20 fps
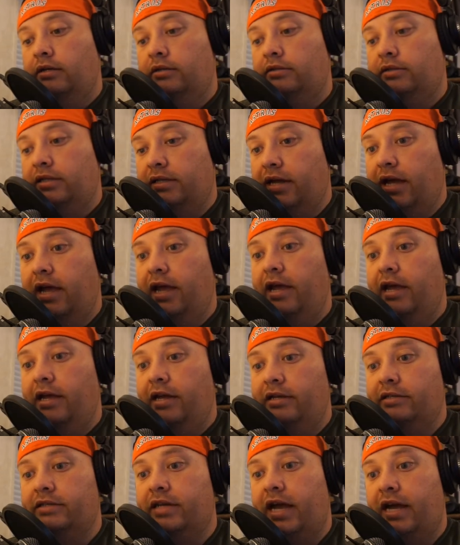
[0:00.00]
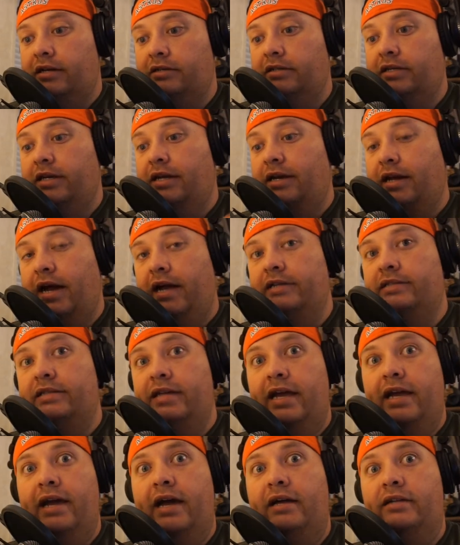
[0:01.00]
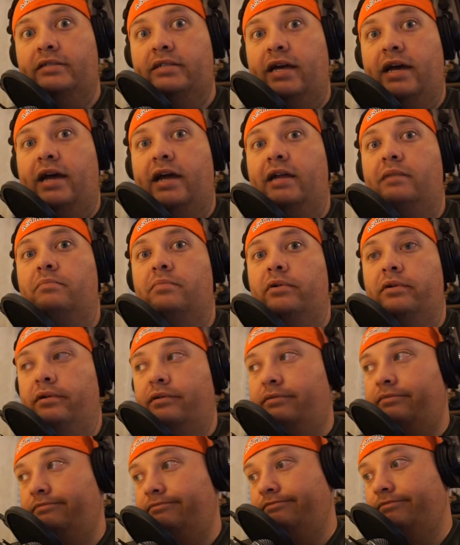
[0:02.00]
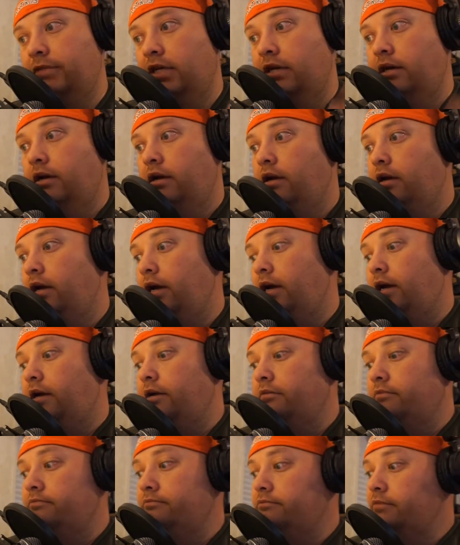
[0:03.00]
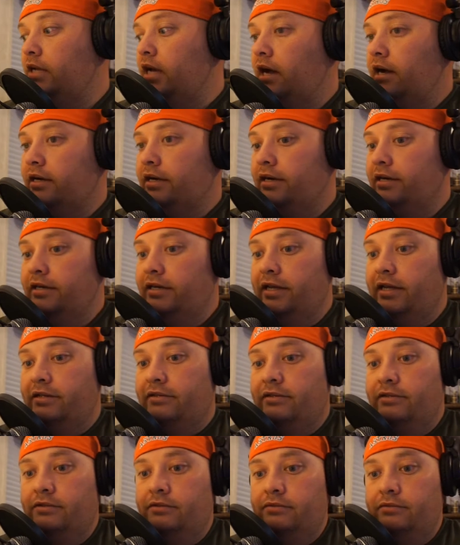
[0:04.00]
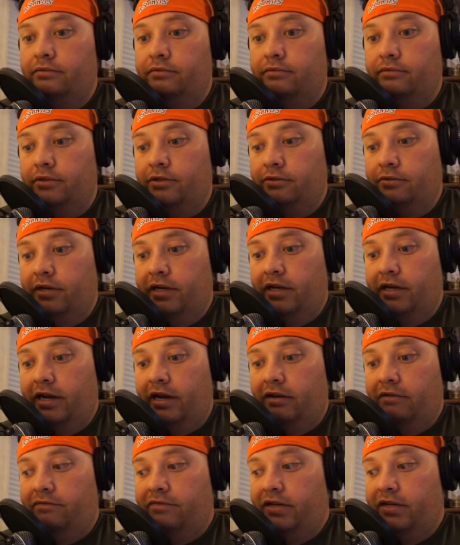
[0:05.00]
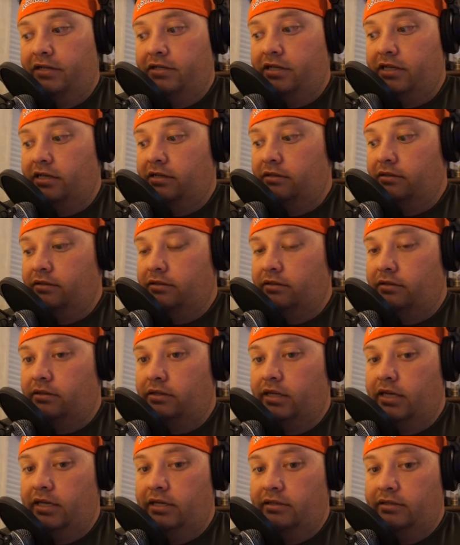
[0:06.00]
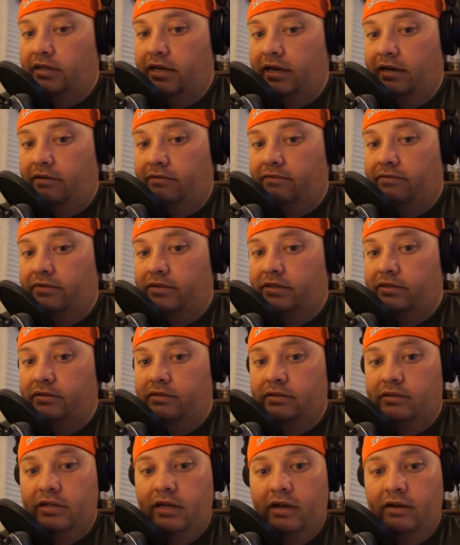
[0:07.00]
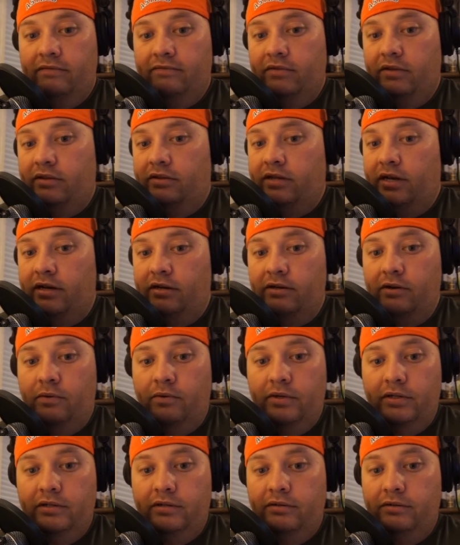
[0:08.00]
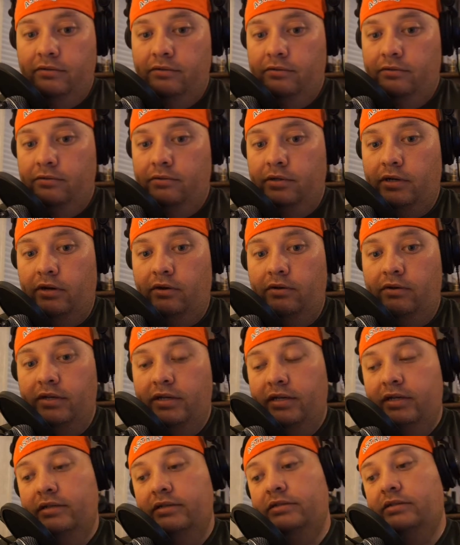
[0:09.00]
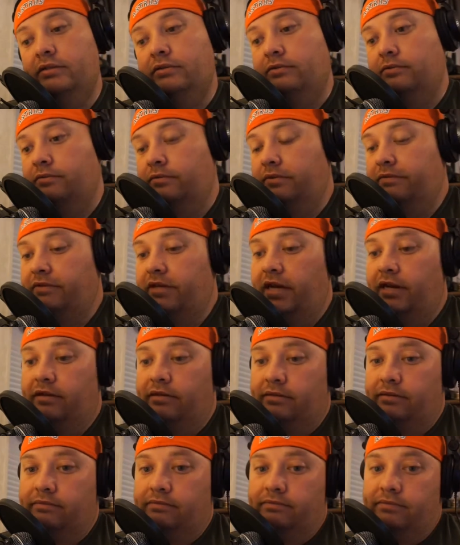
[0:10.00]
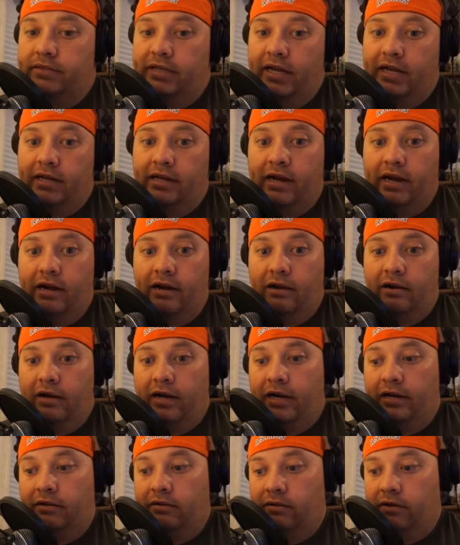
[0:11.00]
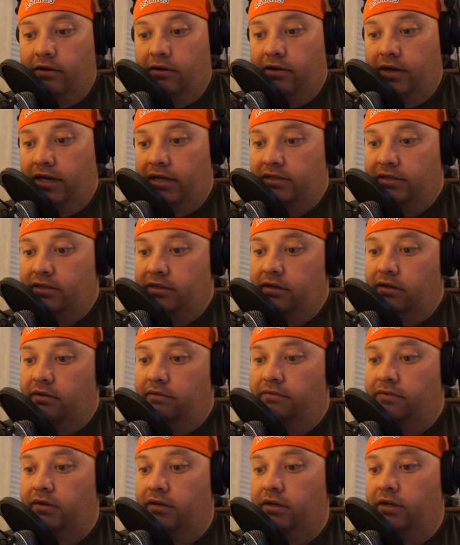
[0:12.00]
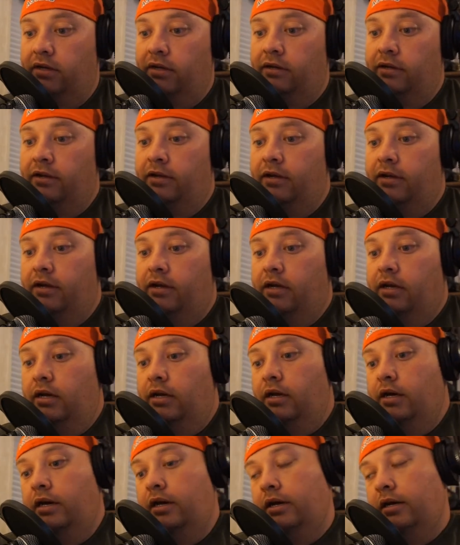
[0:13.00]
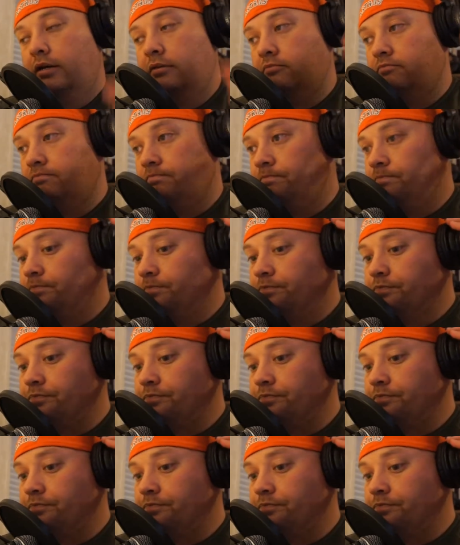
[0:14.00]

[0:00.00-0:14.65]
Today is actually a nice day outside, but I'm not going to get to do any kind of fishing. The kids have stuff that they're going to and all this, so we've got to take care and handle all that stuff. Um,